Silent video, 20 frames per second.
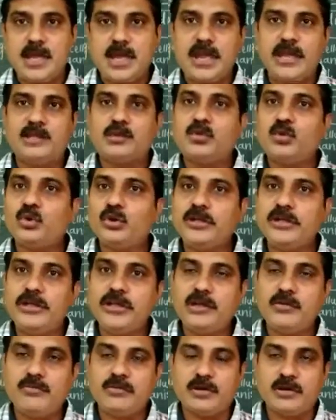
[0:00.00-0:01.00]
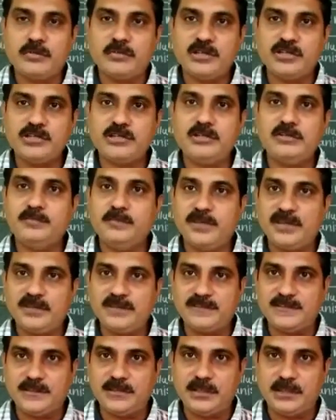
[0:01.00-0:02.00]
and conidia formation in
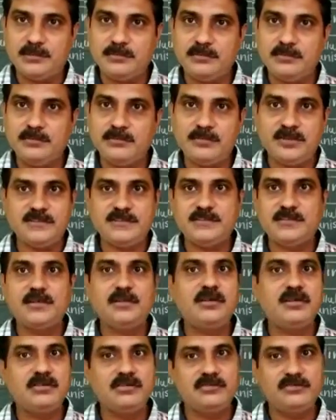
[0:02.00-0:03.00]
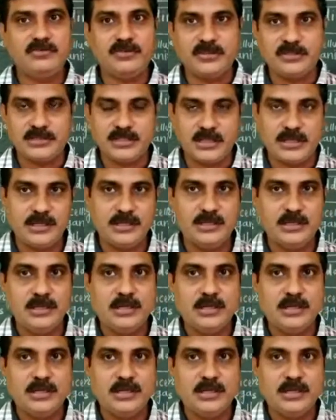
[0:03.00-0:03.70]
penicillium means the fungi.